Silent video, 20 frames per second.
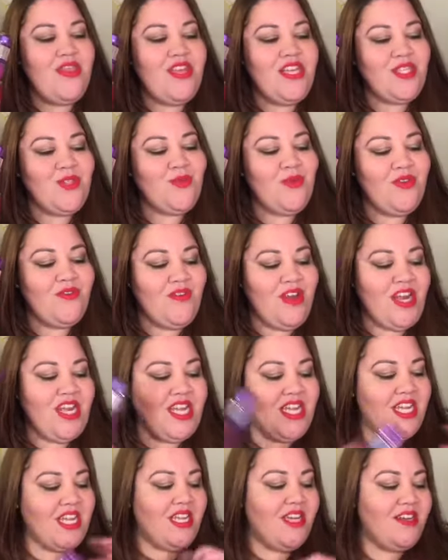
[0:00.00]
this one
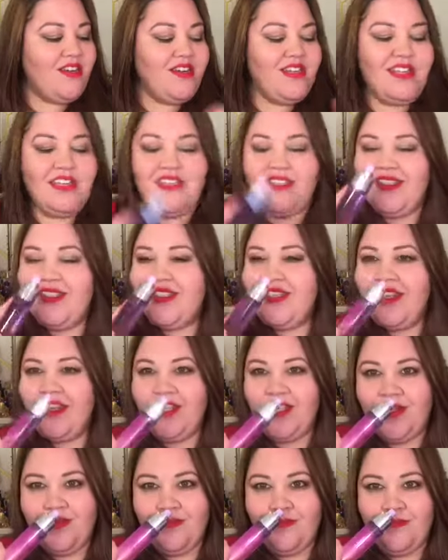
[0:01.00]
right here is
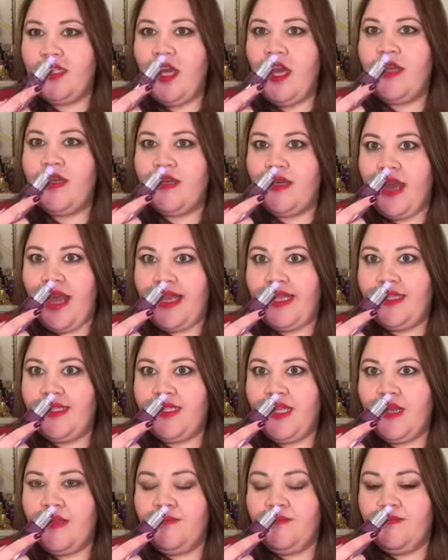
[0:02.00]
such a nice
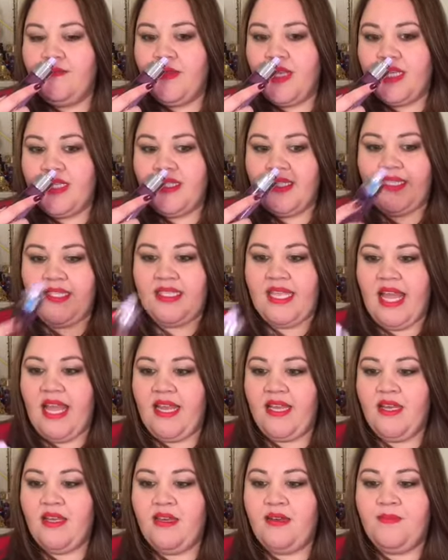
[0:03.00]

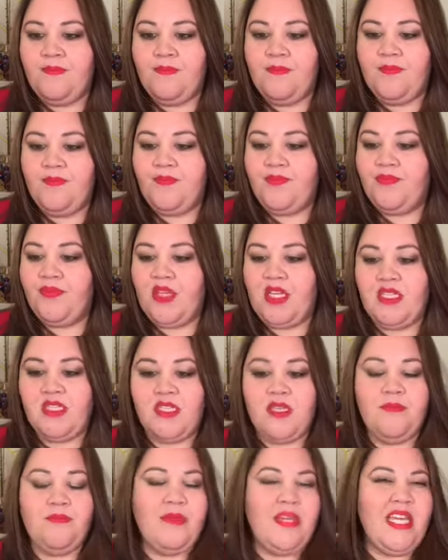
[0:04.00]
scent.
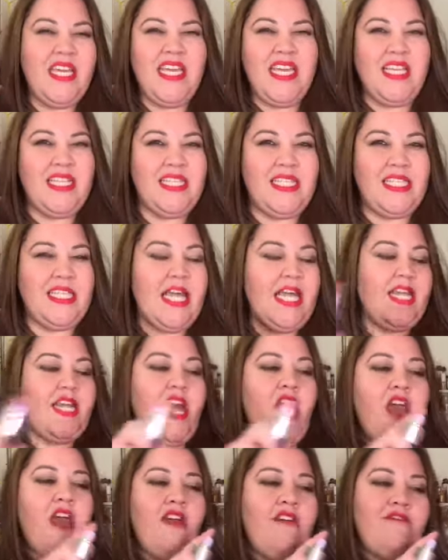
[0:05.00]
To me, it's like
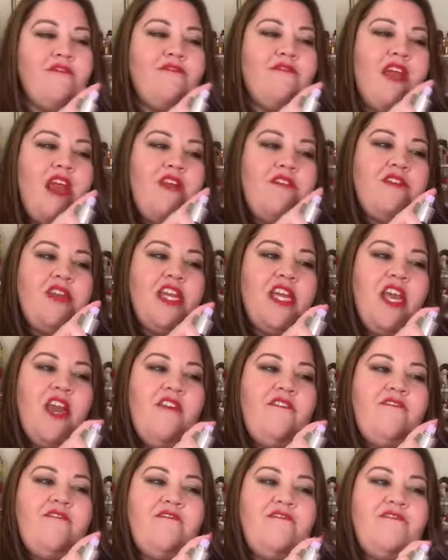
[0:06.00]
very
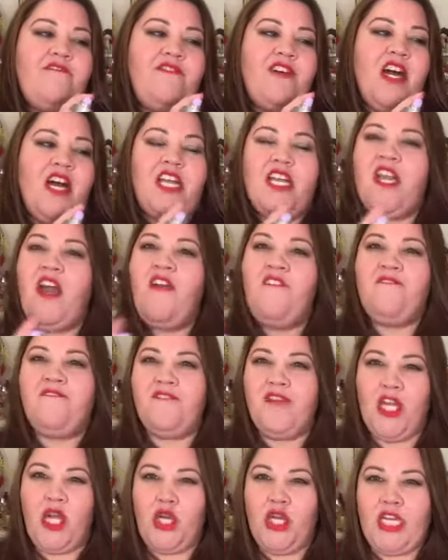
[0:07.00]
fun,
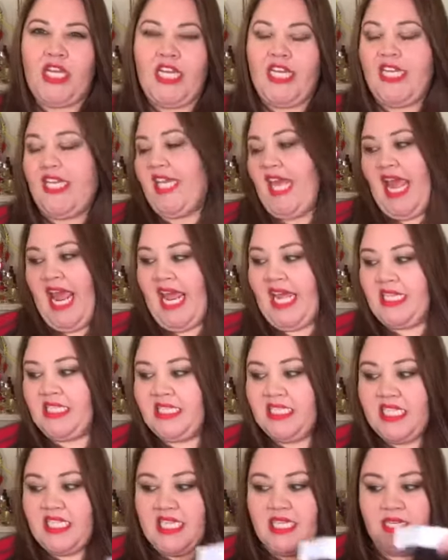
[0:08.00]
flirty
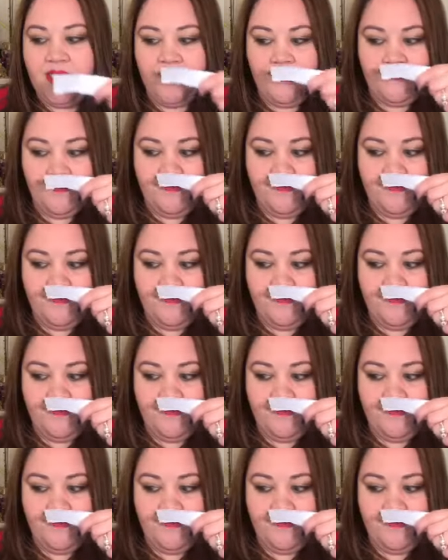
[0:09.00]
candy,